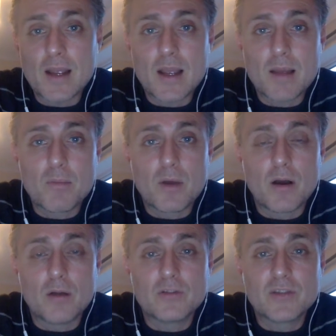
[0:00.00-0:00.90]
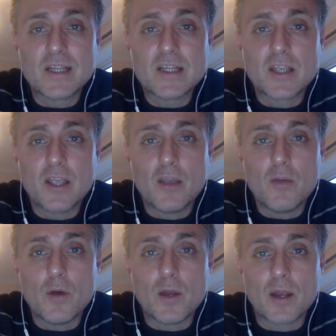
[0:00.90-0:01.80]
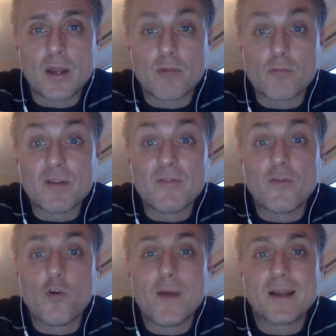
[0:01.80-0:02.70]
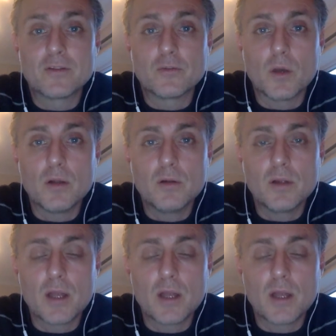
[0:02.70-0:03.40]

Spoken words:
I'll send it to you in a written format as well.